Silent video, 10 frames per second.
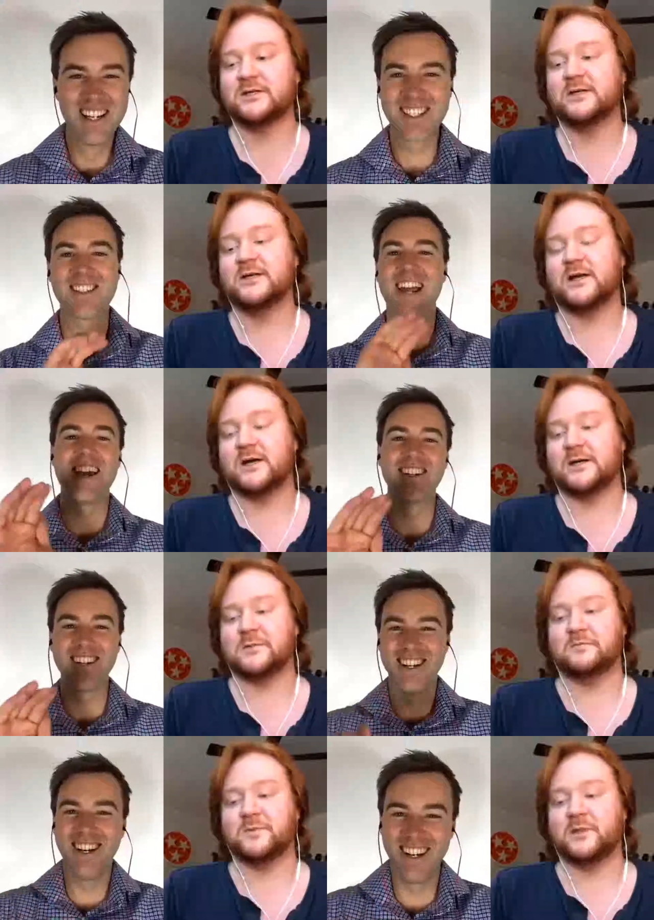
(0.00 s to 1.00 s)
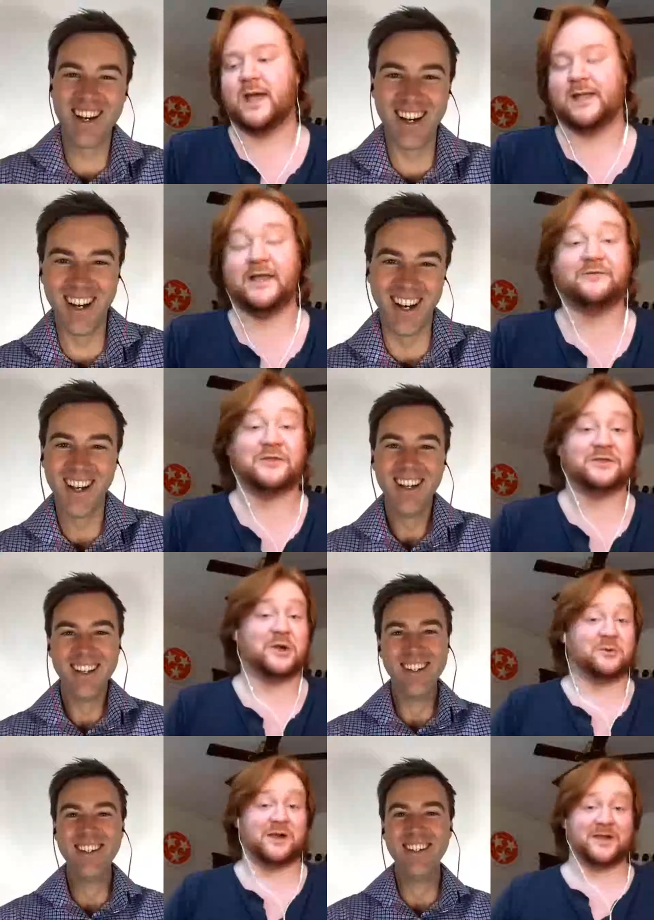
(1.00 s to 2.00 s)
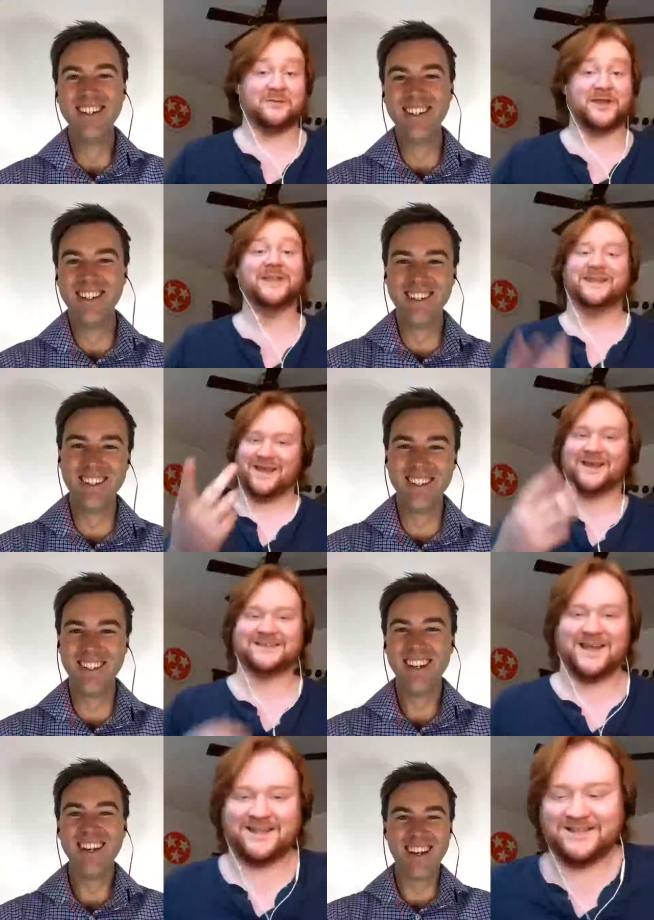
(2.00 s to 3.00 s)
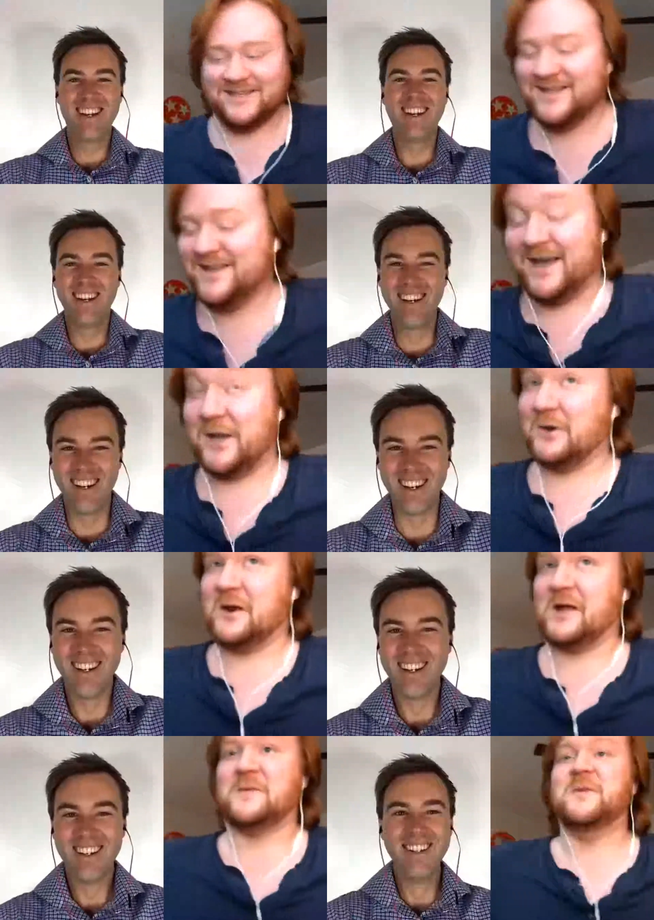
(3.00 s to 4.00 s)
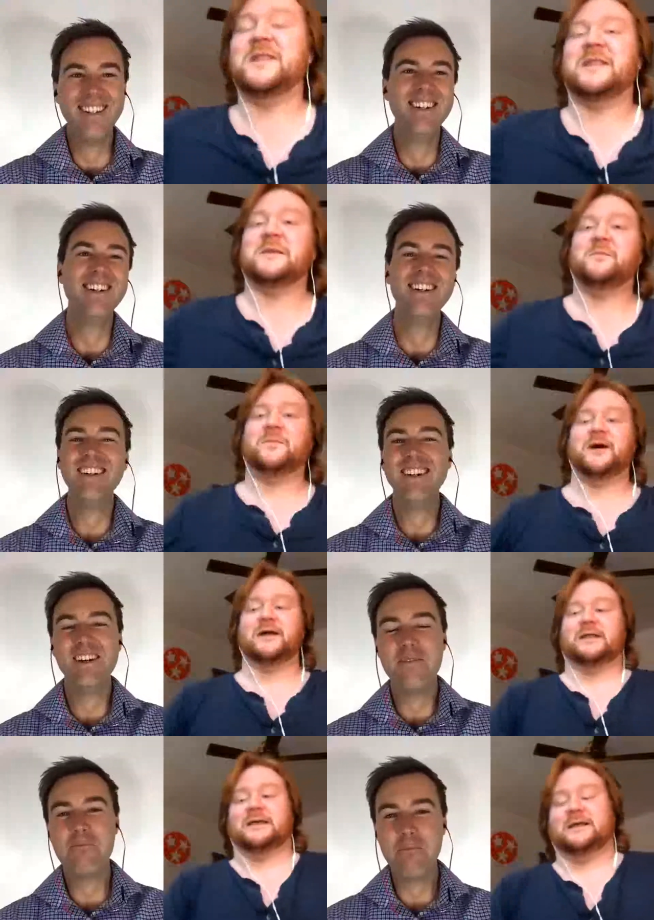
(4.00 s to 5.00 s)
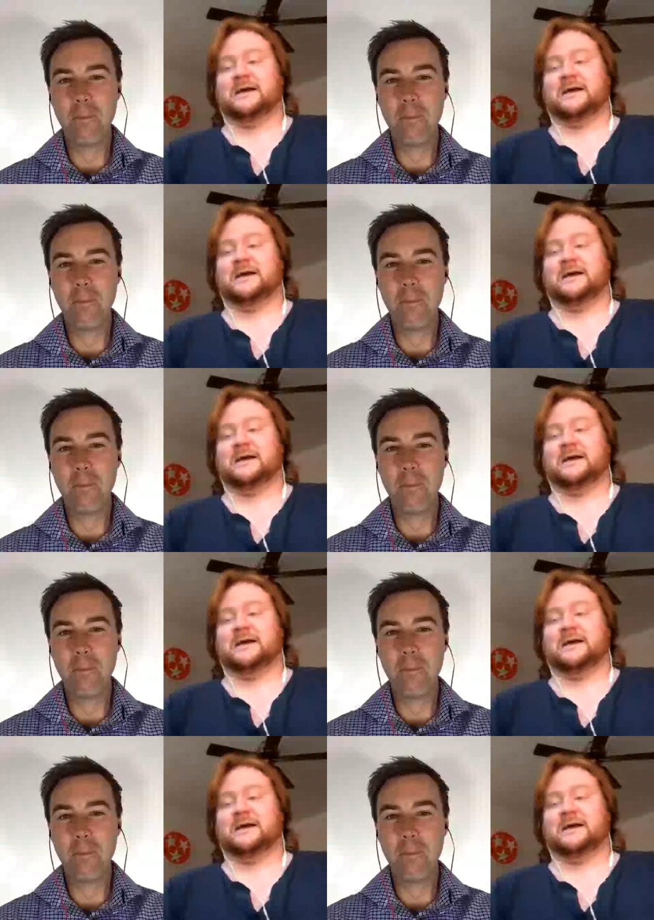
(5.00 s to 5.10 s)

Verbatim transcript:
Speaker 1: standard. Um, I definitely don't recommend it. Yeah, exactly. I don't recommend it, but I